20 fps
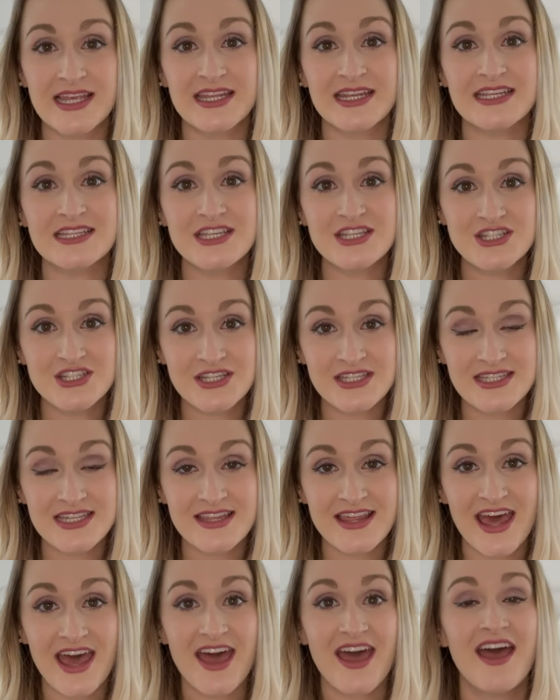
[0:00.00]
addition to
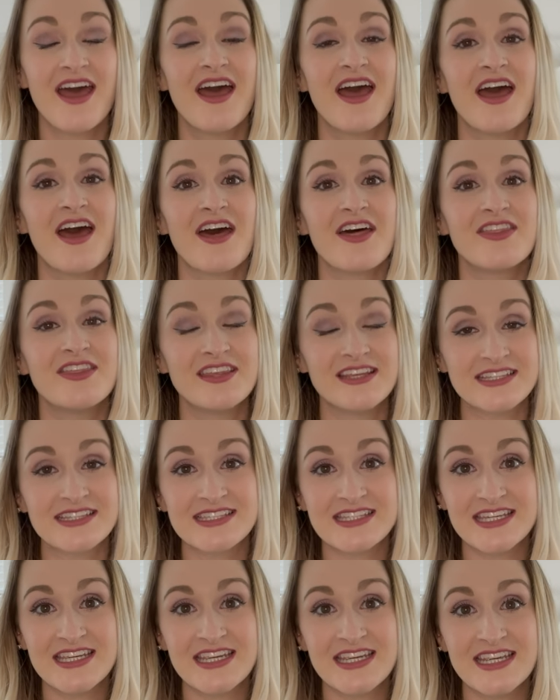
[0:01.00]
that,
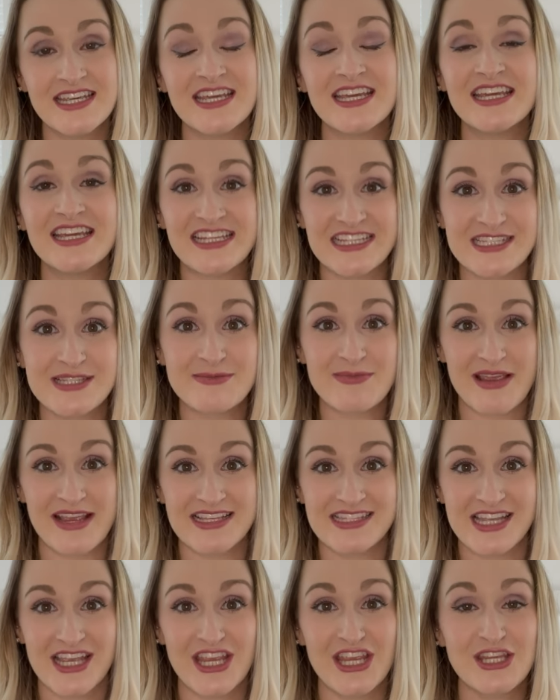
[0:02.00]
this tea is
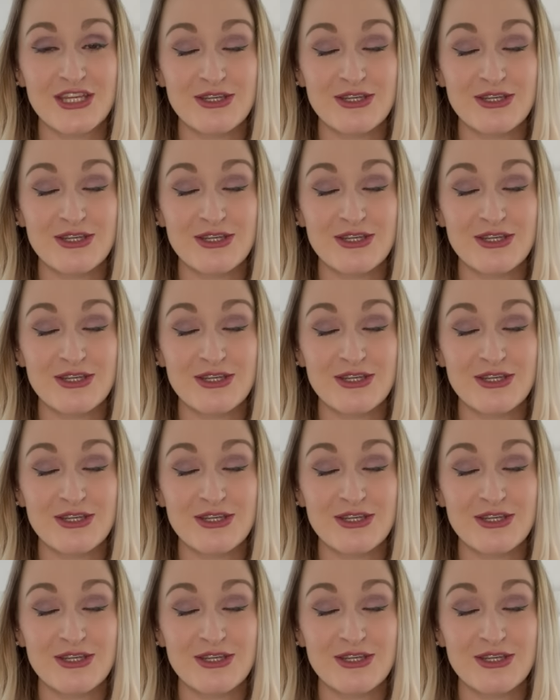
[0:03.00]
amazing. You